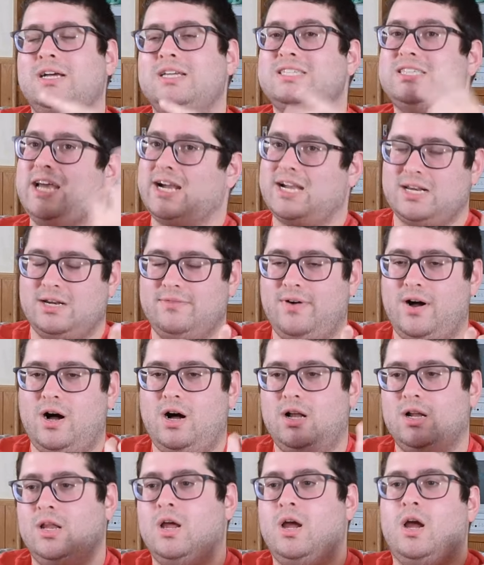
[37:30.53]
Second of
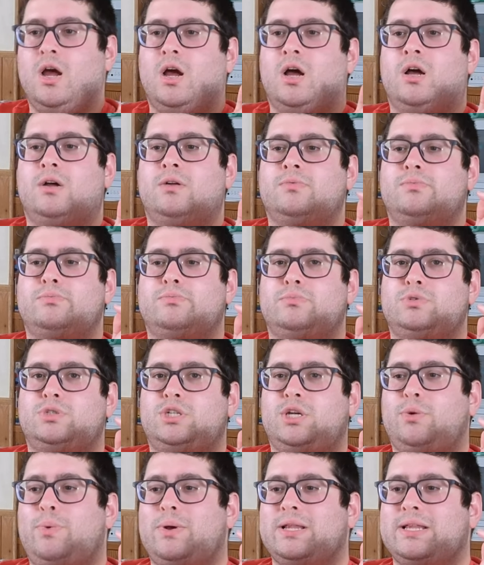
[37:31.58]
all, she
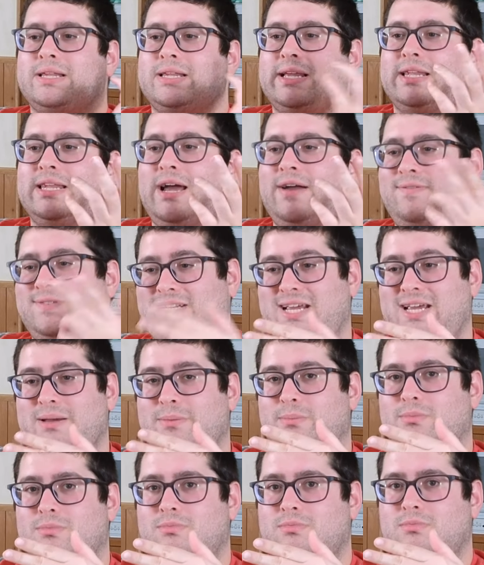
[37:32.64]
willingly left
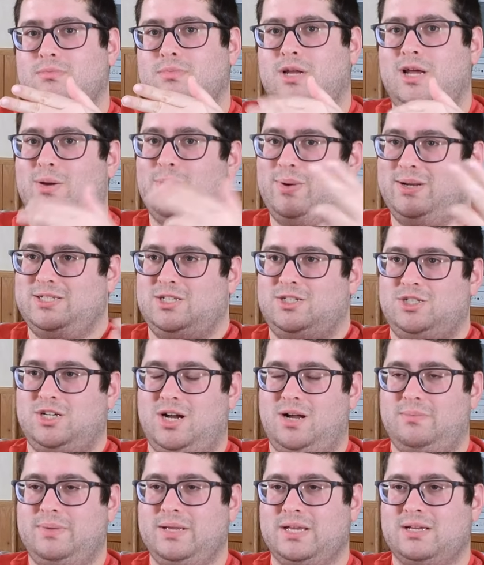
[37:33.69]
him and went to
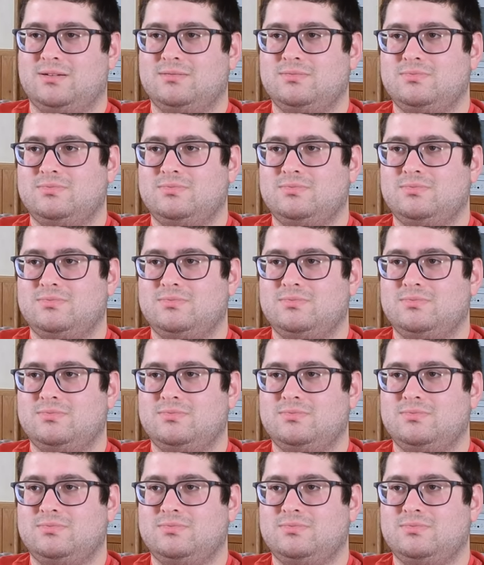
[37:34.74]
John B.